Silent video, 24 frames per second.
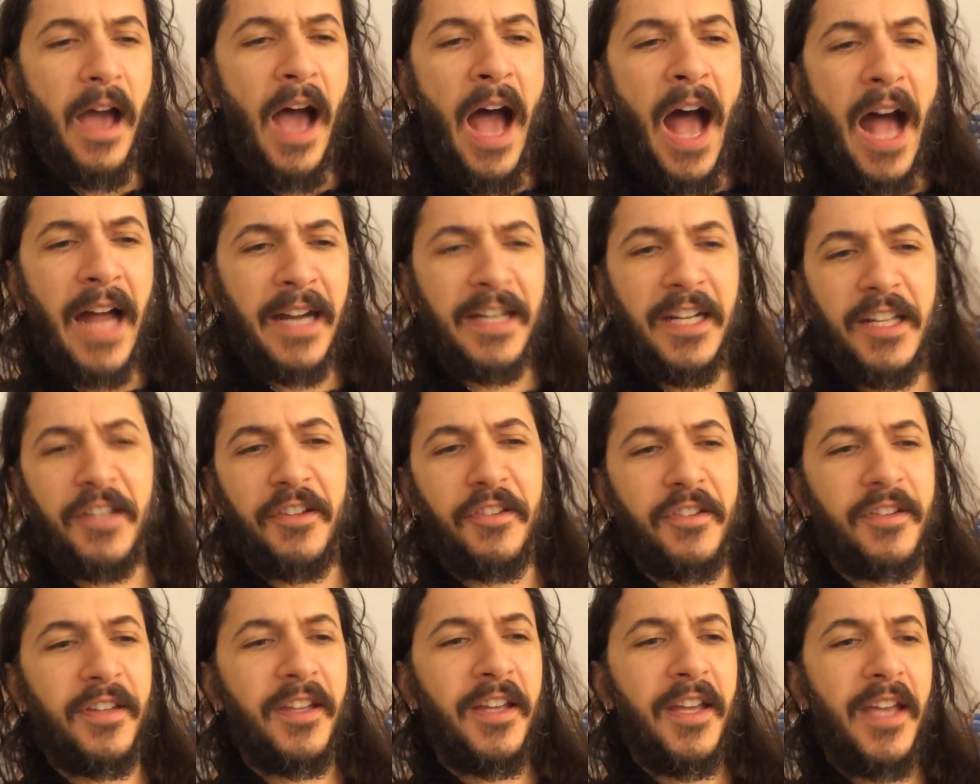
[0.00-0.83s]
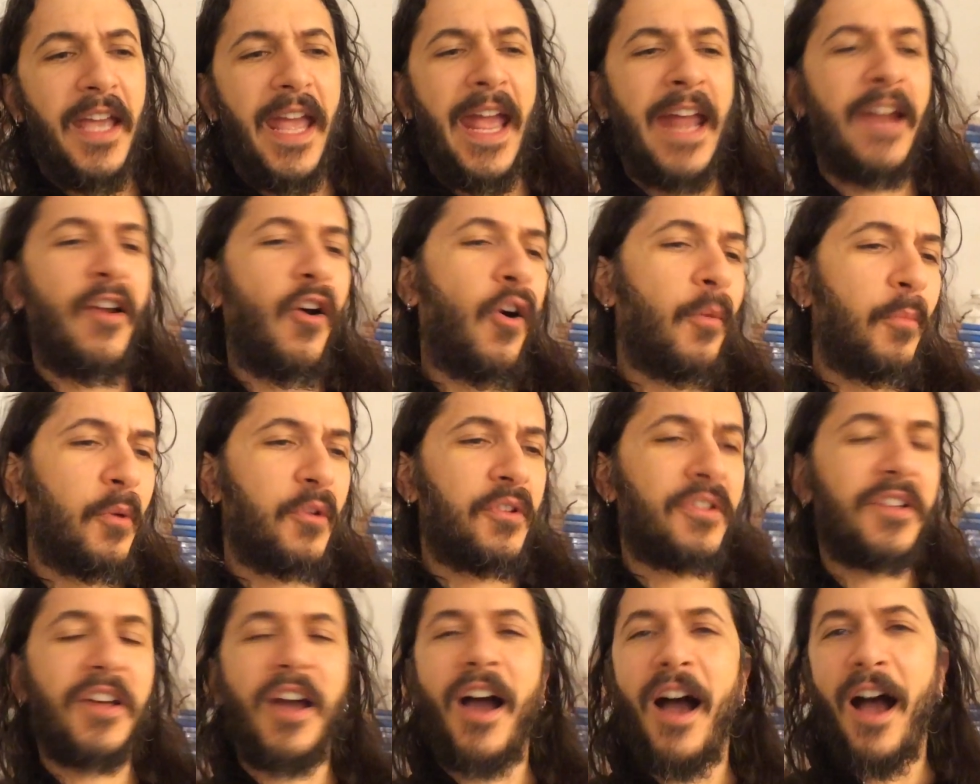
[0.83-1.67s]
honest and
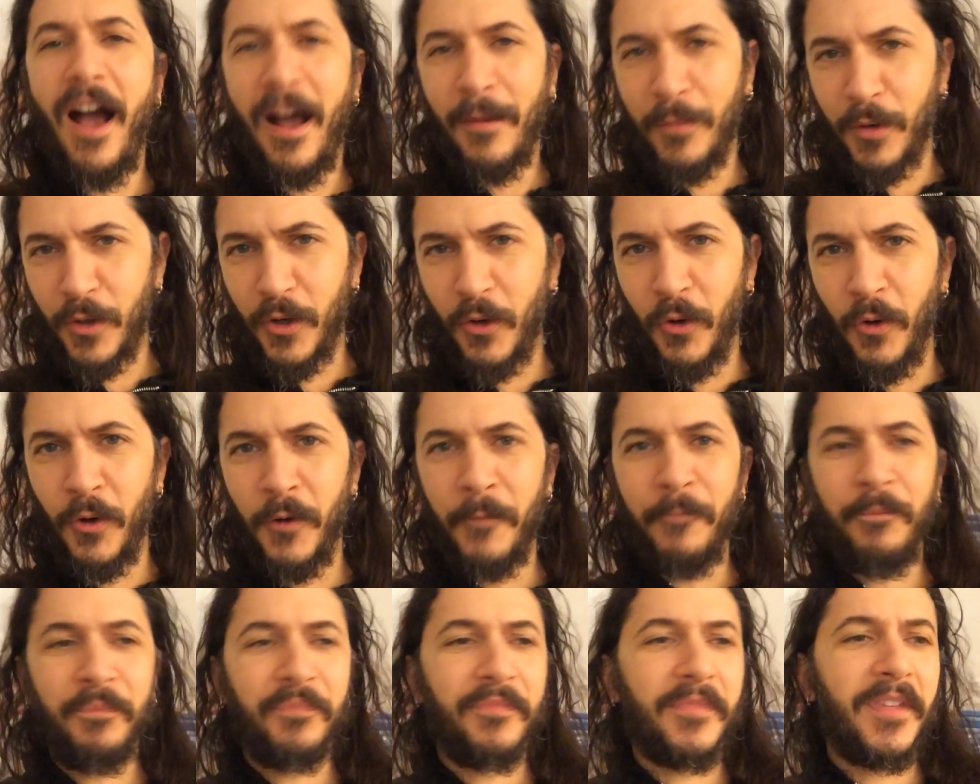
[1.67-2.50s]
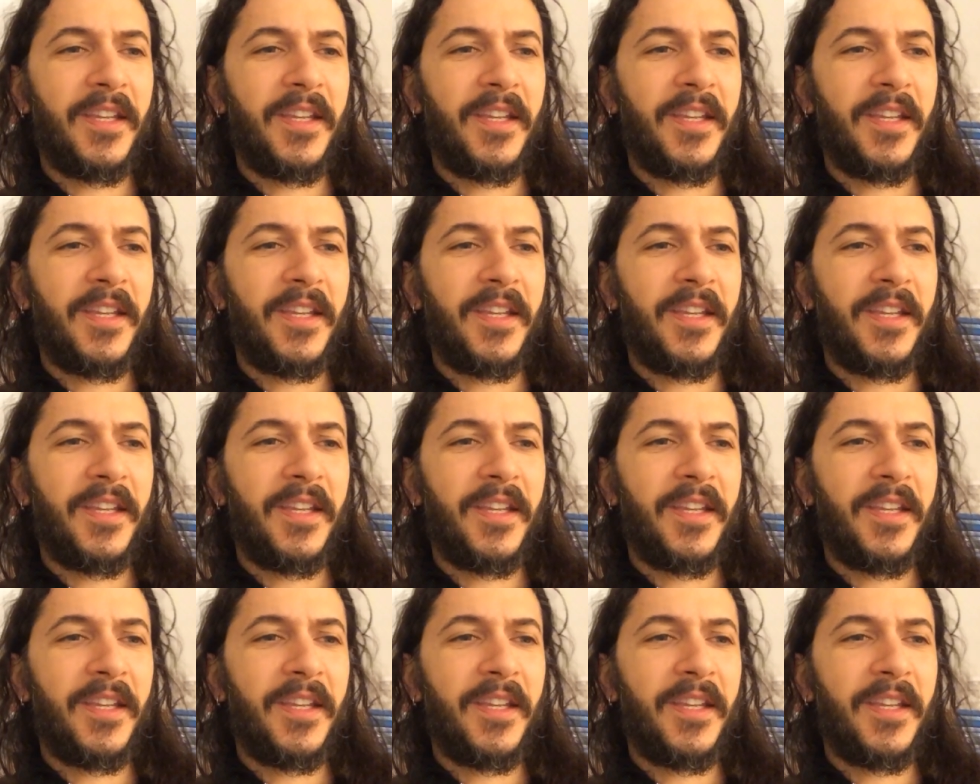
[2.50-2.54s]
almost comical